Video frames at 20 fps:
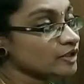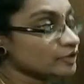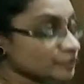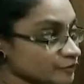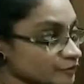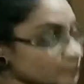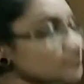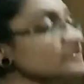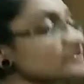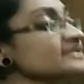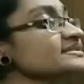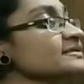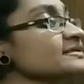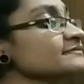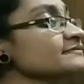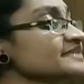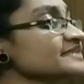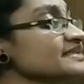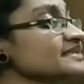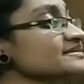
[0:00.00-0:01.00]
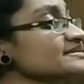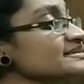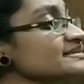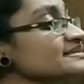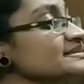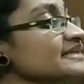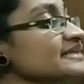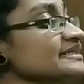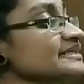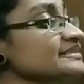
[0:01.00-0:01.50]
do the substance
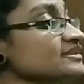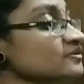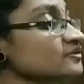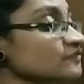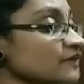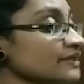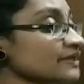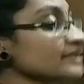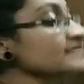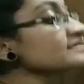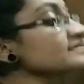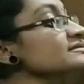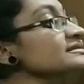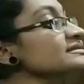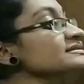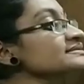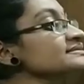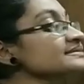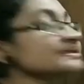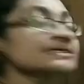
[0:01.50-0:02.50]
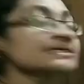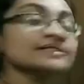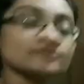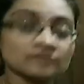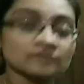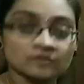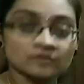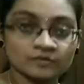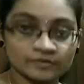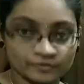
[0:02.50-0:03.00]
is getting fire
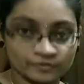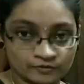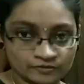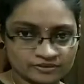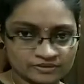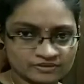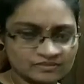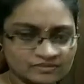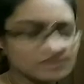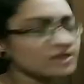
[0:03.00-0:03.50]
easily or not?